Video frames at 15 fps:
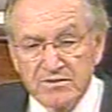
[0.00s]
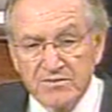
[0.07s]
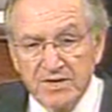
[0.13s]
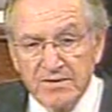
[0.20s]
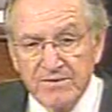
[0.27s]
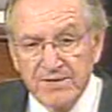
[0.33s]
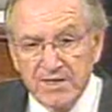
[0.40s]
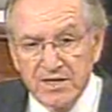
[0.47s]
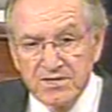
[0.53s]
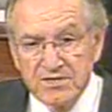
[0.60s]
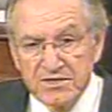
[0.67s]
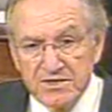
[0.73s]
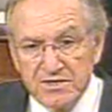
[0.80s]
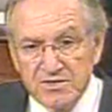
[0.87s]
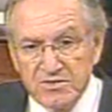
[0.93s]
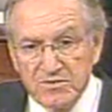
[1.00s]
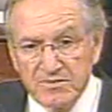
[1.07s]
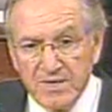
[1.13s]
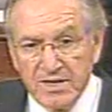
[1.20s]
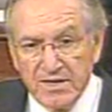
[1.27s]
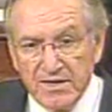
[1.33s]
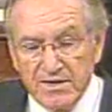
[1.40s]
recommendations issued
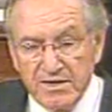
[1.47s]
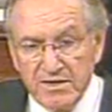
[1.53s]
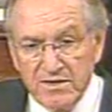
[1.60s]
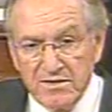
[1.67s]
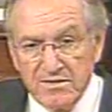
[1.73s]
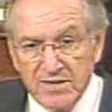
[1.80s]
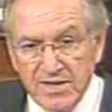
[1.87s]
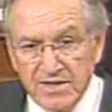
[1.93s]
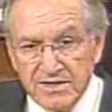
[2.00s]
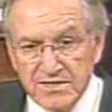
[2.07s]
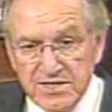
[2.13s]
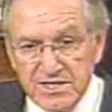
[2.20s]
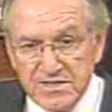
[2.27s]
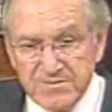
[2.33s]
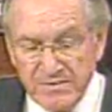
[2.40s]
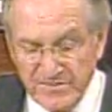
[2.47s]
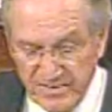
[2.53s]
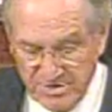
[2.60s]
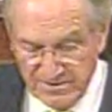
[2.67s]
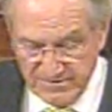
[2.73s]
by the United States Preventative